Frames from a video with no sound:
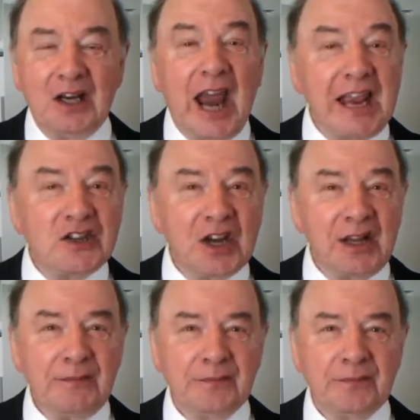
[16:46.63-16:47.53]

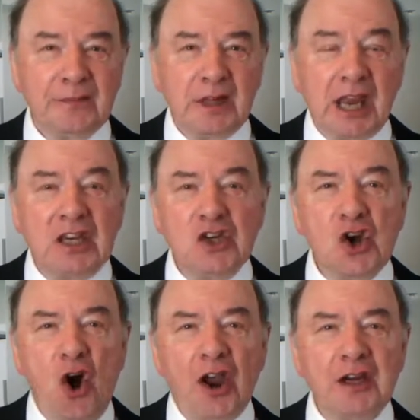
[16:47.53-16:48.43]
Later, he
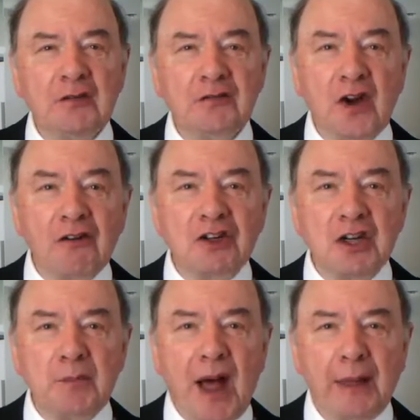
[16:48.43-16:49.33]
joined
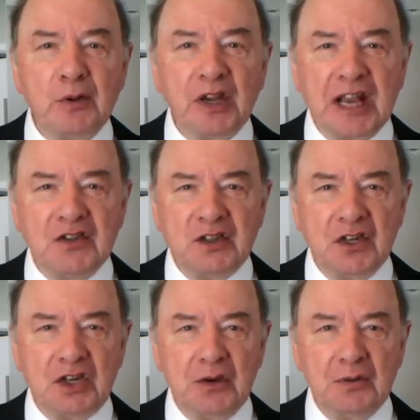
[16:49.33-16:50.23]
Florida Bible
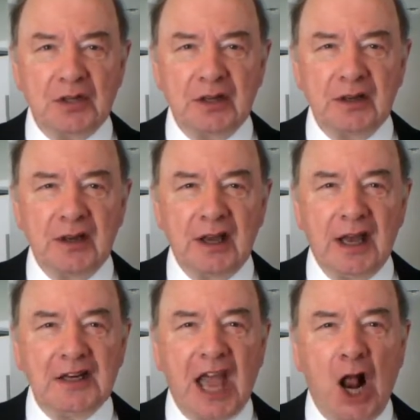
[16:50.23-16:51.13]
Institute
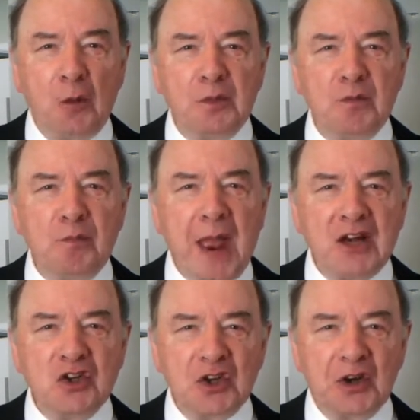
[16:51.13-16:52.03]
and helped
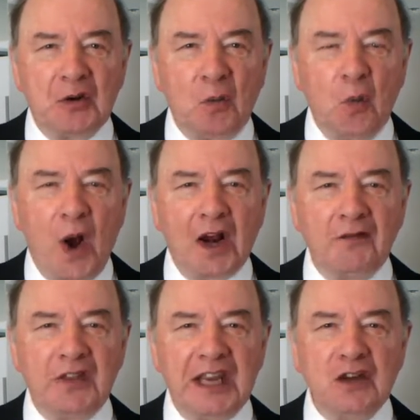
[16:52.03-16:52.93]
mentor one
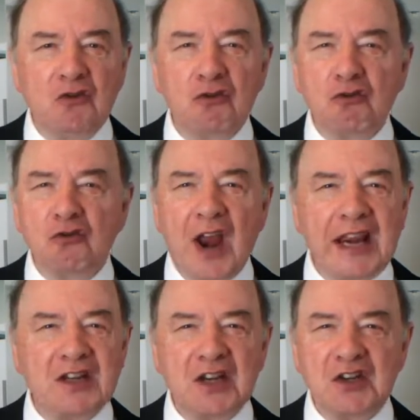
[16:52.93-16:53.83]
of the
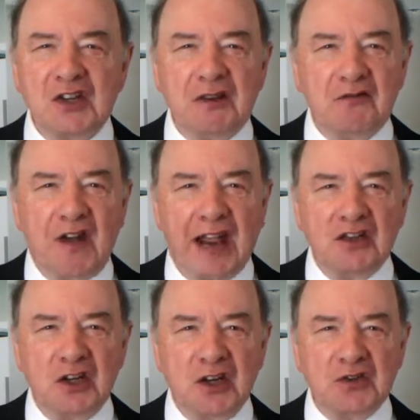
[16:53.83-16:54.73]
greatest
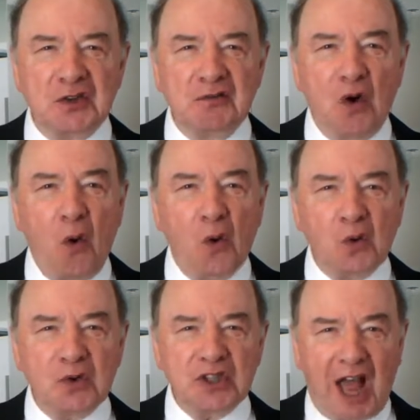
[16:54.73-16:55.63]
evangelists of
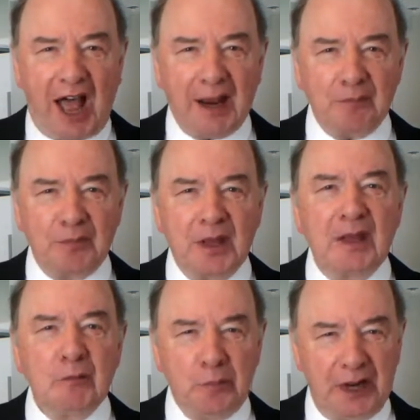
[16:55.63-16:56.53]
all time,
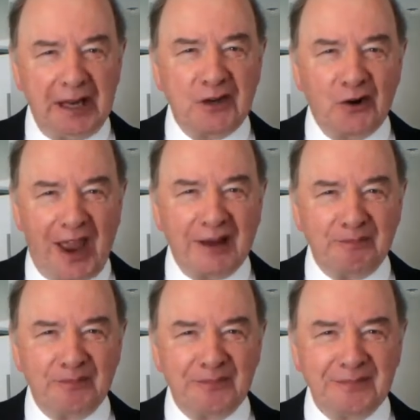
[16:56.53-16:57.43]
Billy Graham.